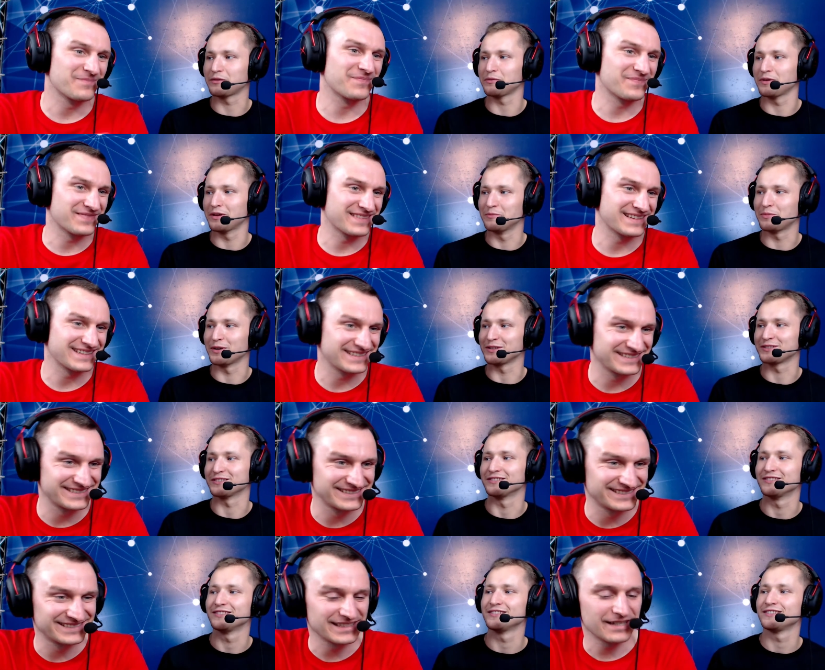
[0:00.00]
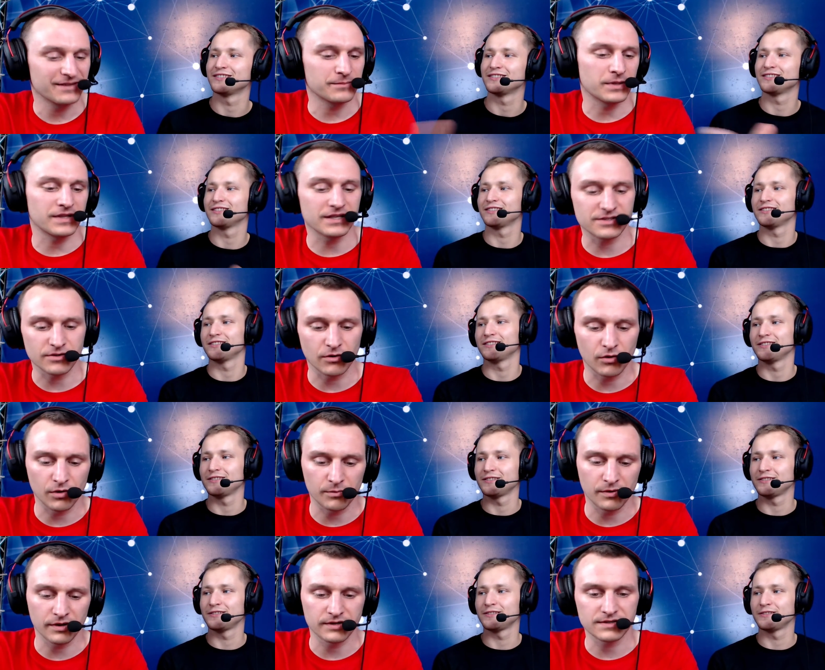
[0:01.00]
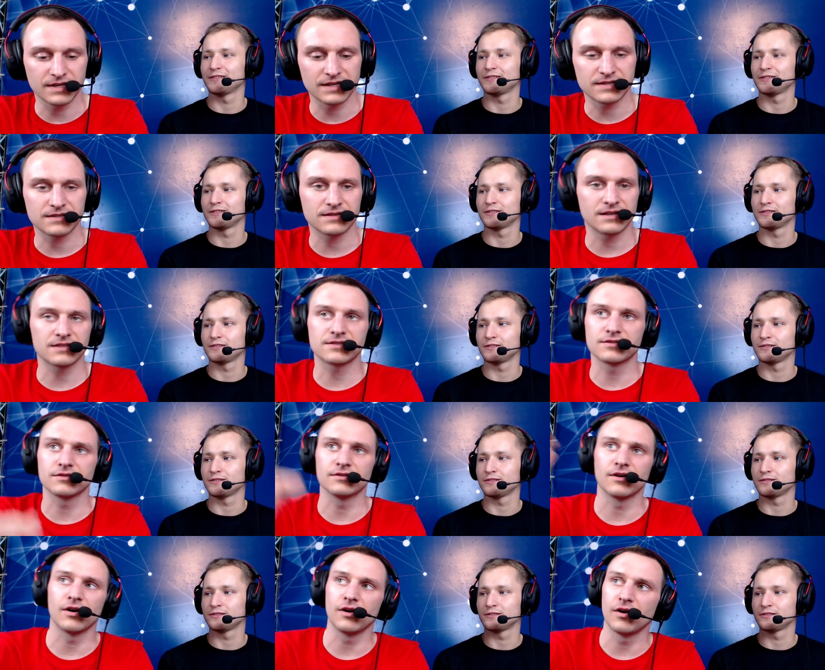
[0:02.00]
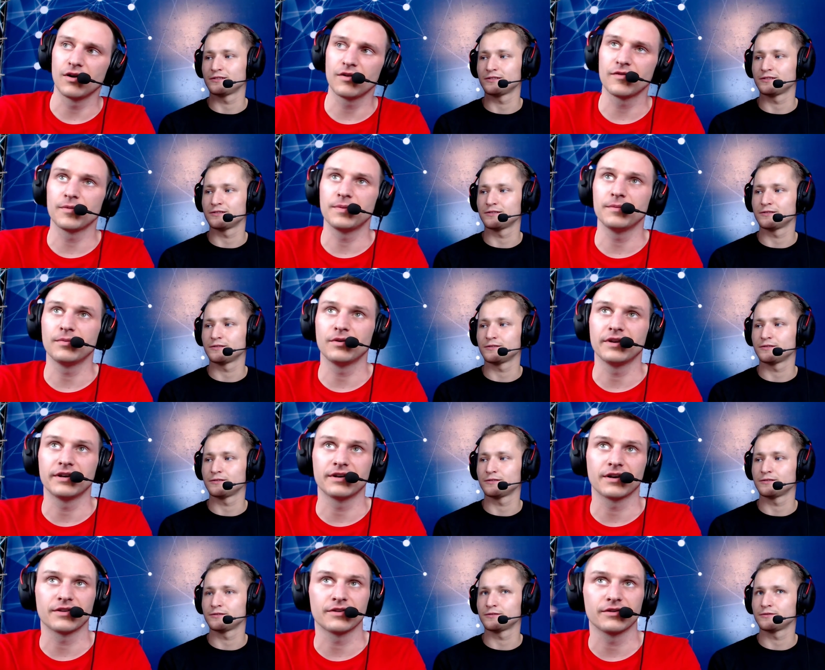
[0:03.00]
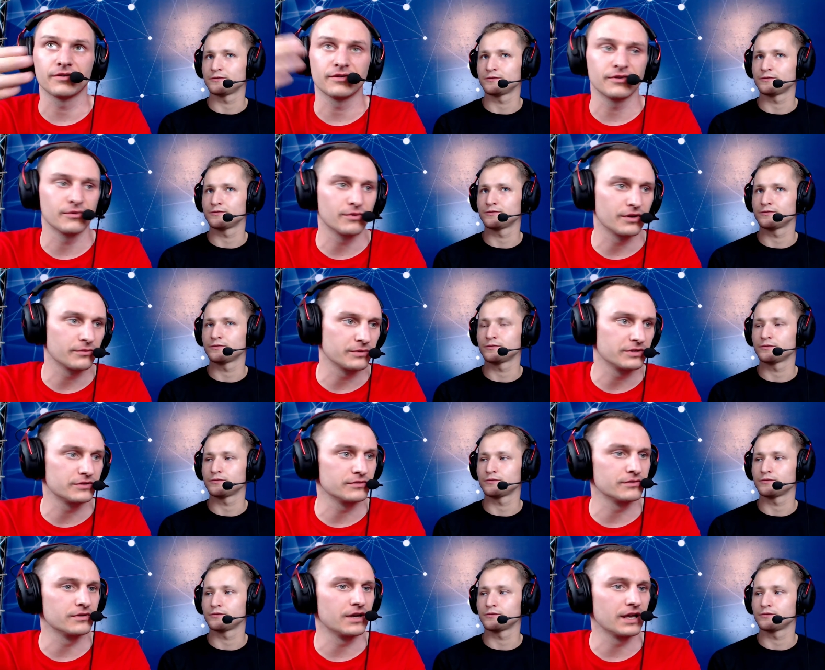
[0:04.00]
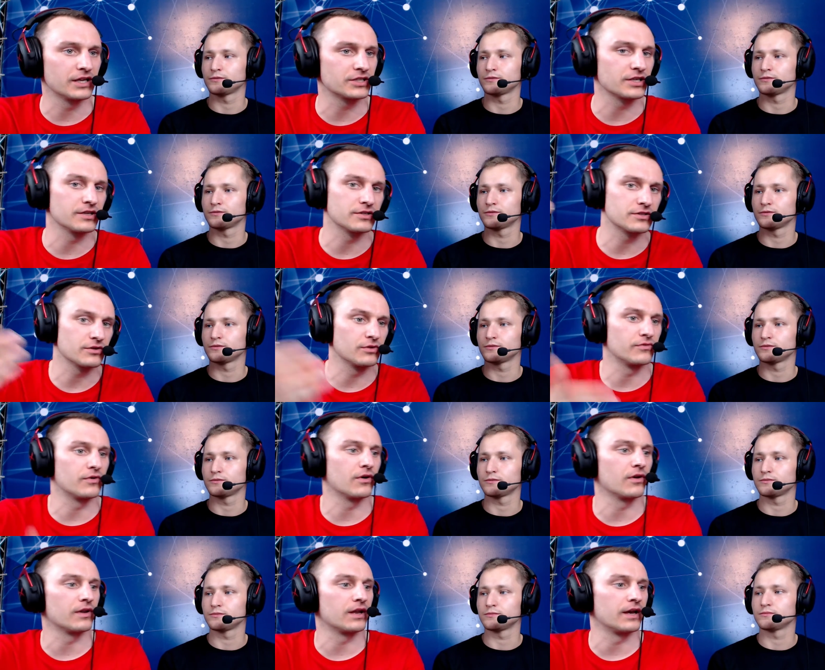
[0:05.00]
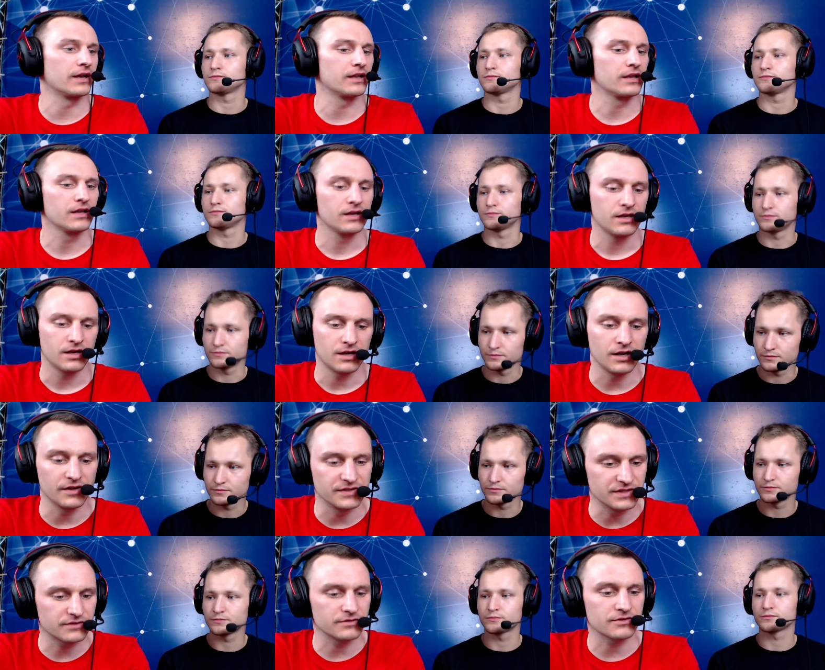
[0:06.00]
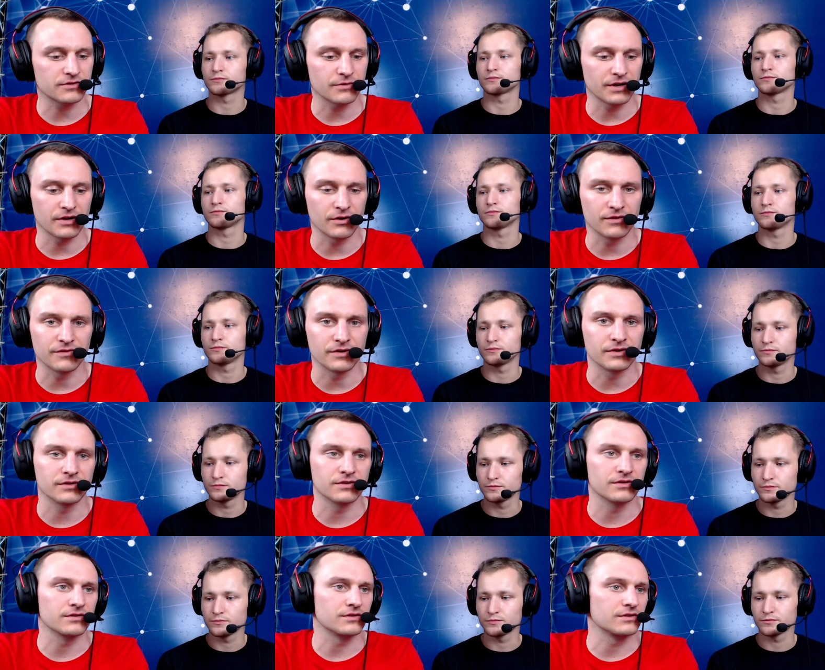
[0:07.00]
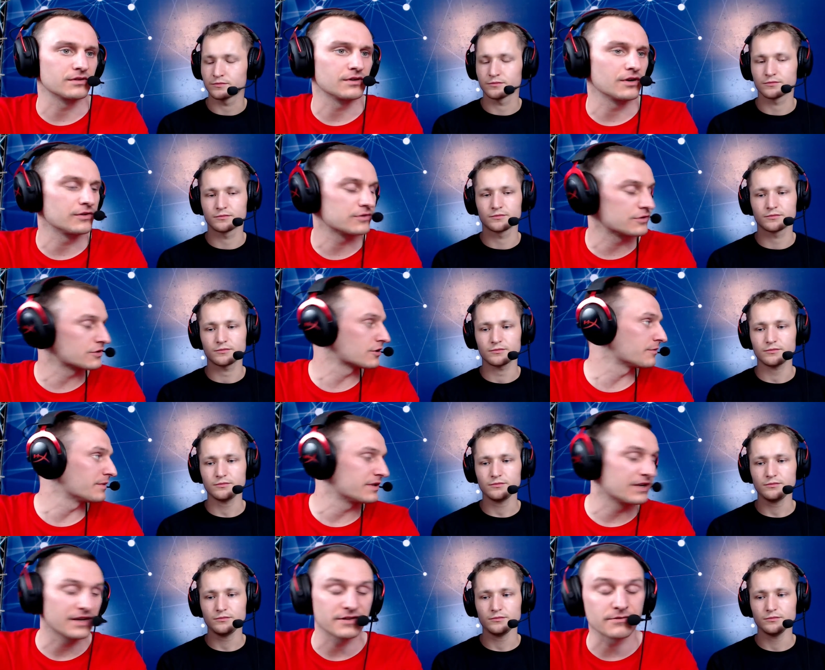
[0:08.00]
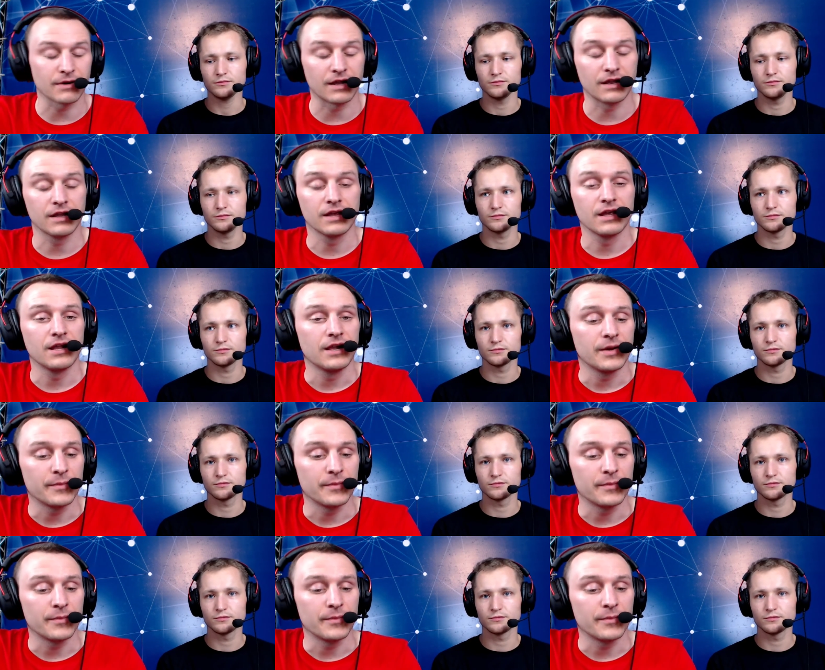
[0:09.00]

Speaker 1: meet in person.
Speaker 2: But that's the whole point. That's that's the all of the people here are the the one we do exchange over online, uh, discuss quite often on uh, on social media as well.